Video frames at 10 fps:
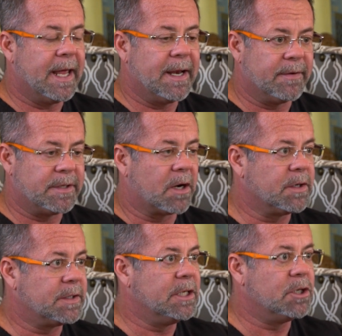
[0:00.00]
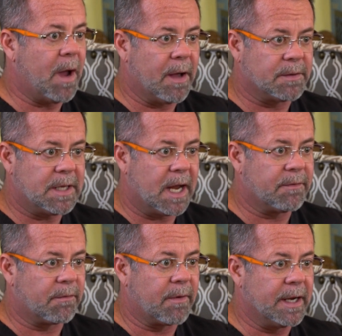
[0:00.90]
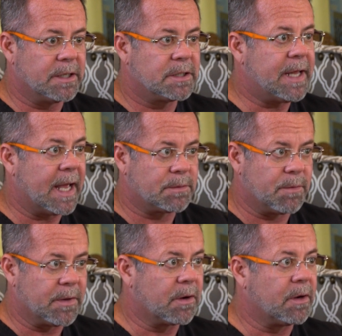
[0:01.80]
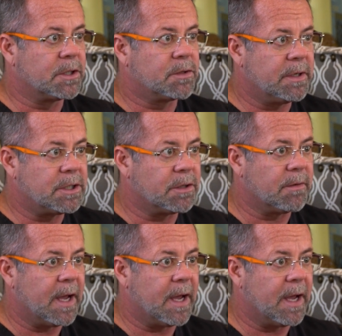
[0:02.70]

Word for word: And if a doctor sees you outside of the range, that's when they're going to treat you.